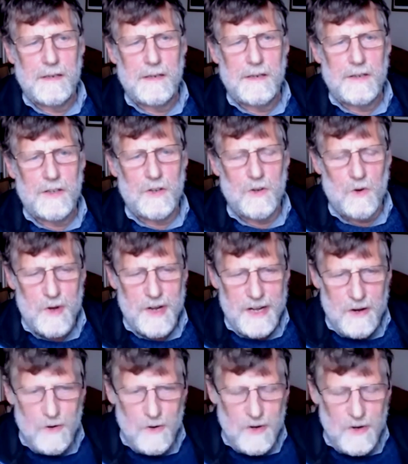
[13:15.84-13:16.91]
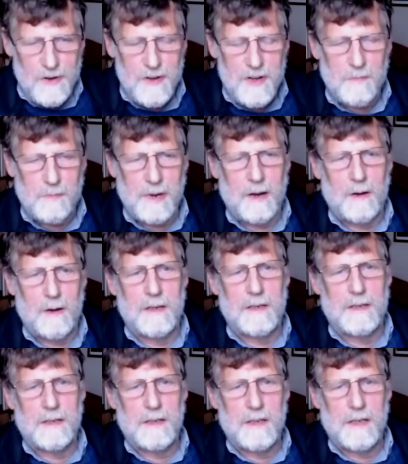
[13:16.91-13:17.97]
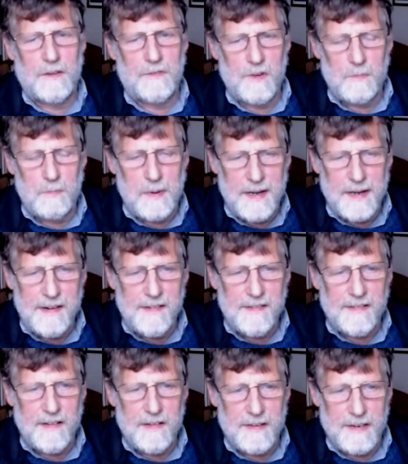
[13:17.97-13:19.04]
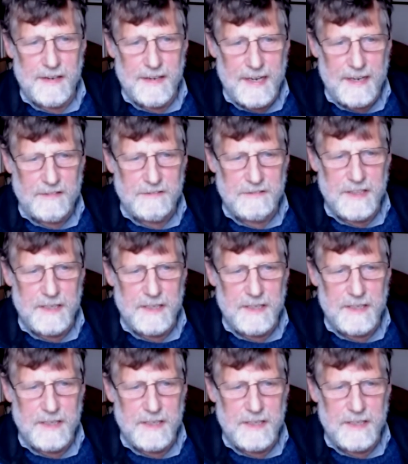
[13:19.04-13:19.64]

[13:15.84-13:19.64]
you only hold on to power if you please the electorate.